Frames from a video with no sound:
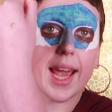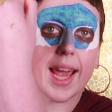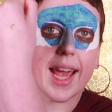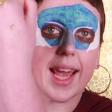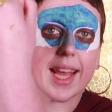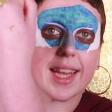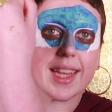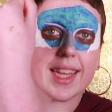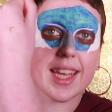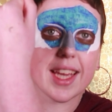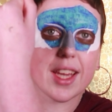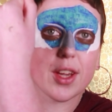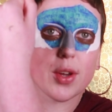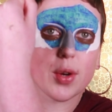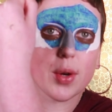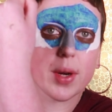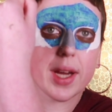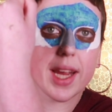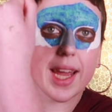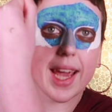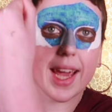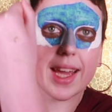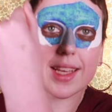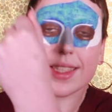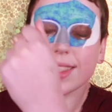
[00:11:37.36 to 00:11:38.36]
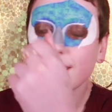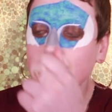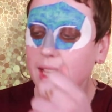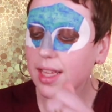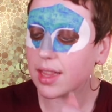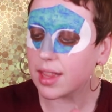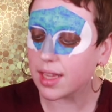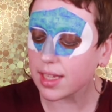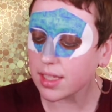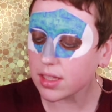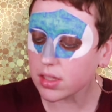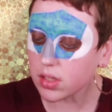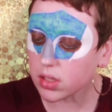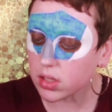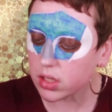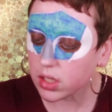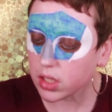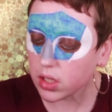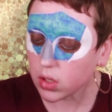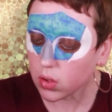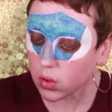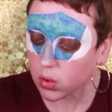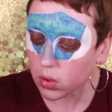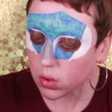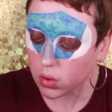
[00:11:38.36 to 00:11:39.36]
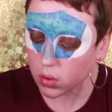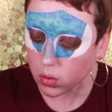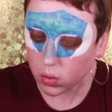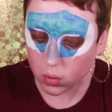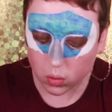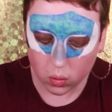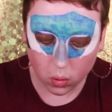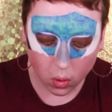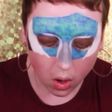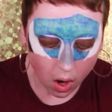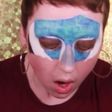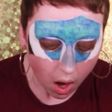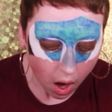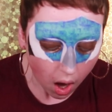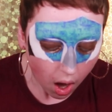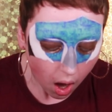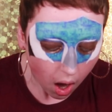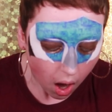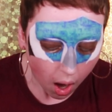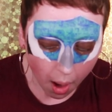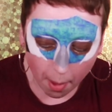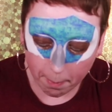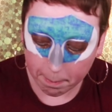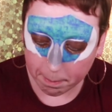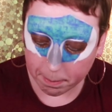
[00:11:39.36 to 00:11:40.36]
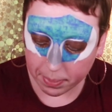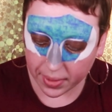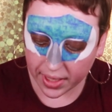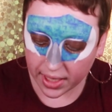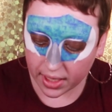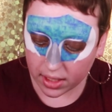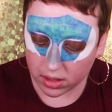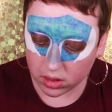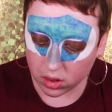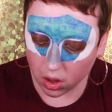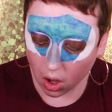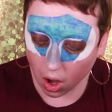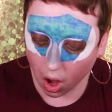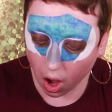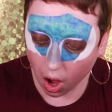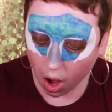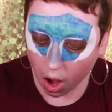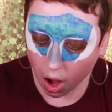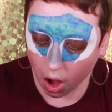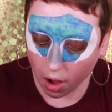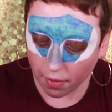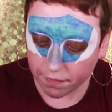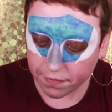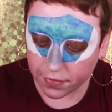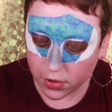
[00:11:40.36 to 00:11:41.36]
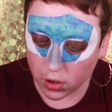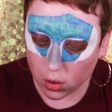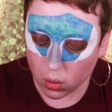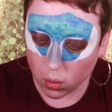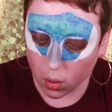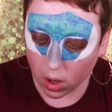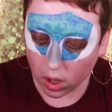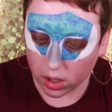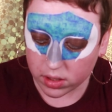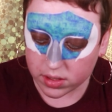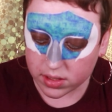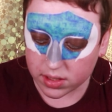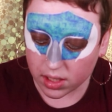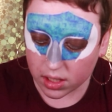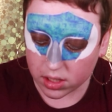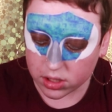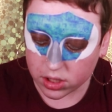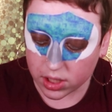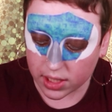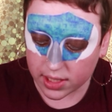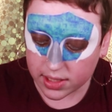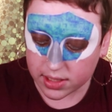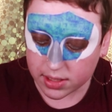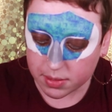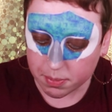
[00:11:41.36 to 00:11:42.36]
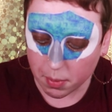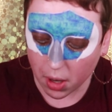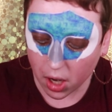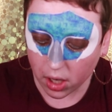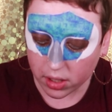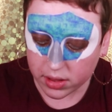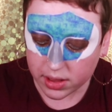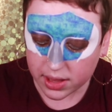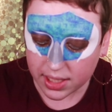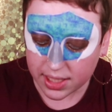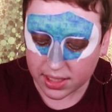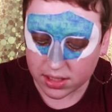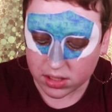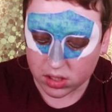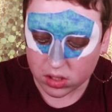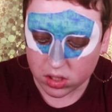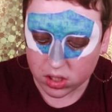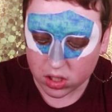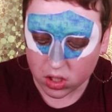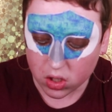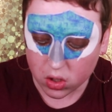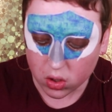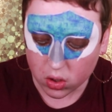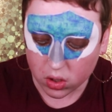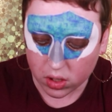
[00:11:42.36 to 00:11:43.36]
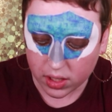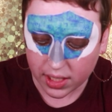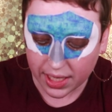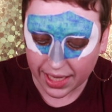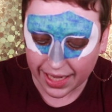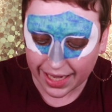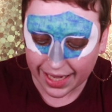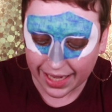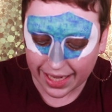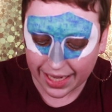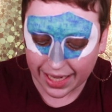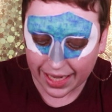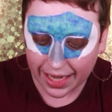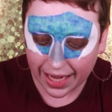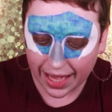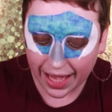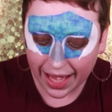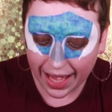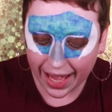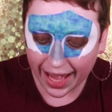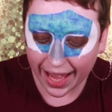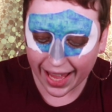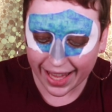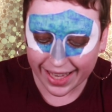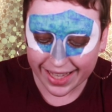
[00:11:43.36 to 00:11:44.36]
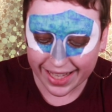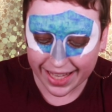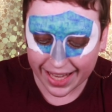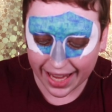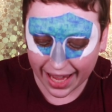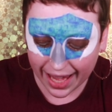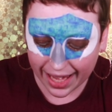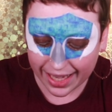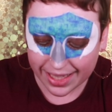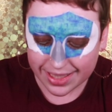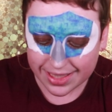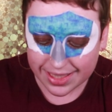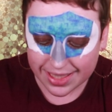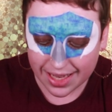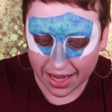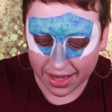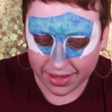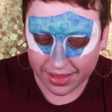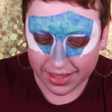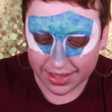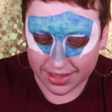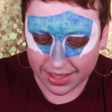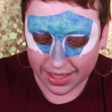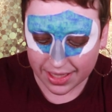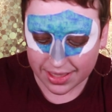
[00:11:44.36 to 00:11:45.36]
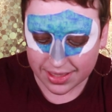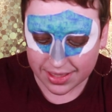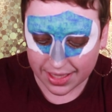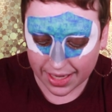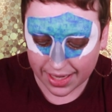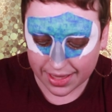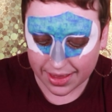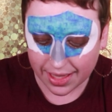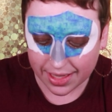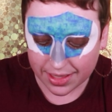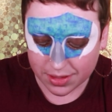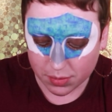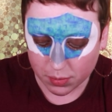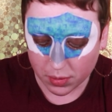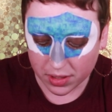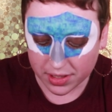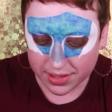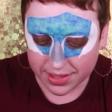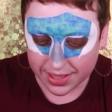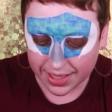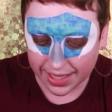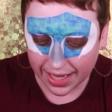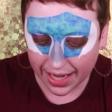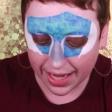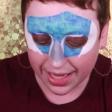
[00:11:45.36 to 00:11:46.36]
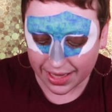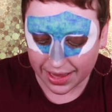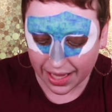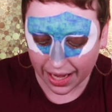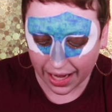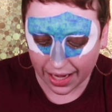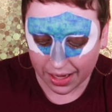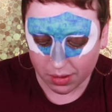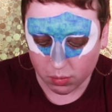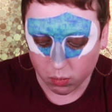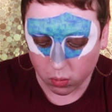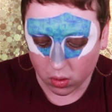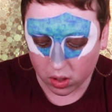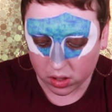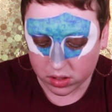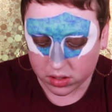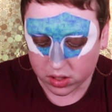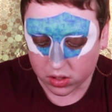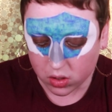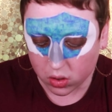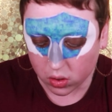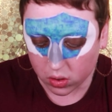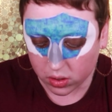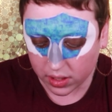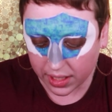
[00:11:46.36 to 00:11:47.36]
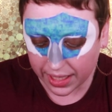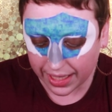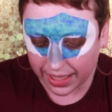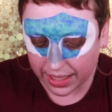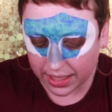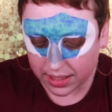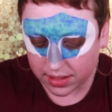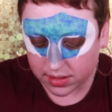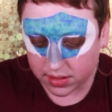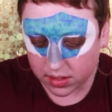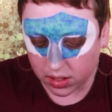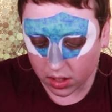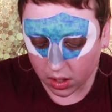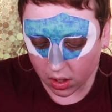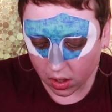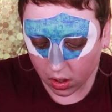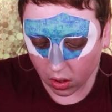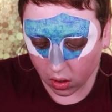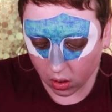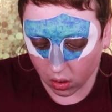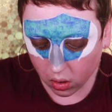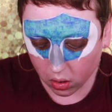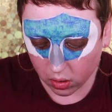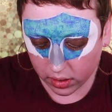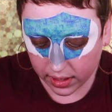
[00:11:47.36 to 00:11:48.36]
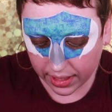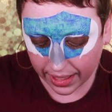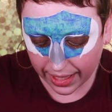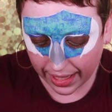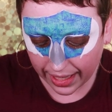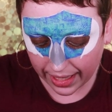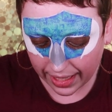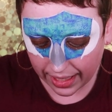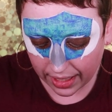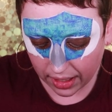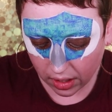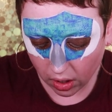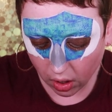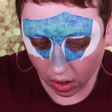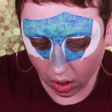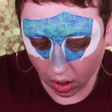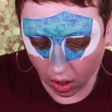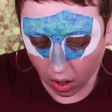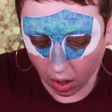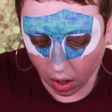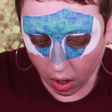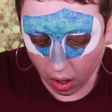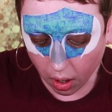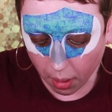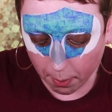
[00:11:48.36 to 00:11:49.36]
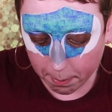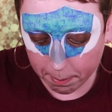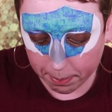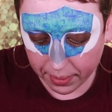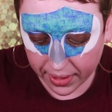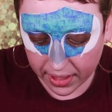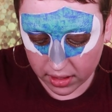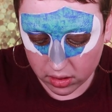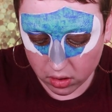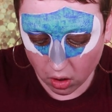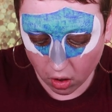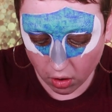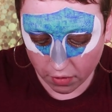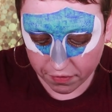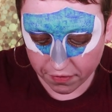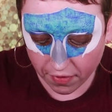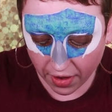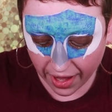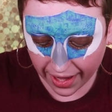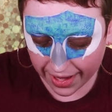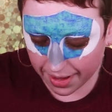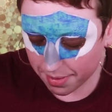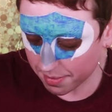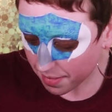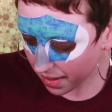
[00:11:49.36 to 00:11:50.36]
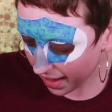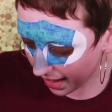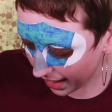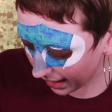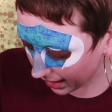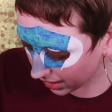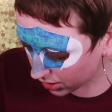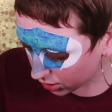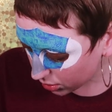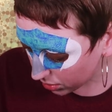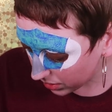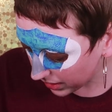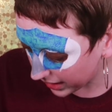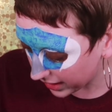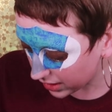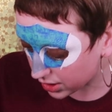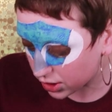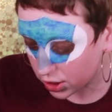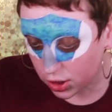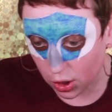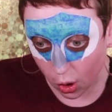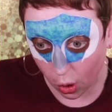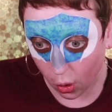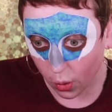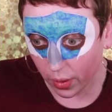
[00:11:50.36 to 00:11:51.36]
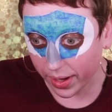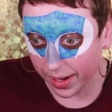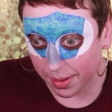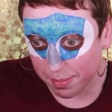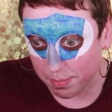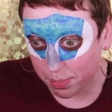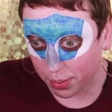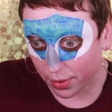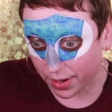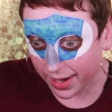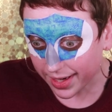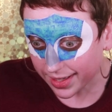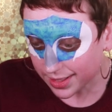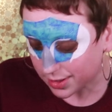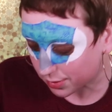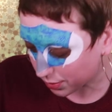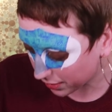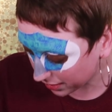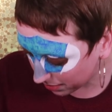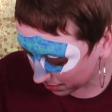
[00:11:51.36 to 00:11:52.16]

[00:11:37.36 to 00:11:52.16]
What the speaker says: and it creates a little you. Peeloff, you are such a smart little cookie. And yes, now that I say that once again, I want cookies. Okay, Peeloff, I am actually so impressed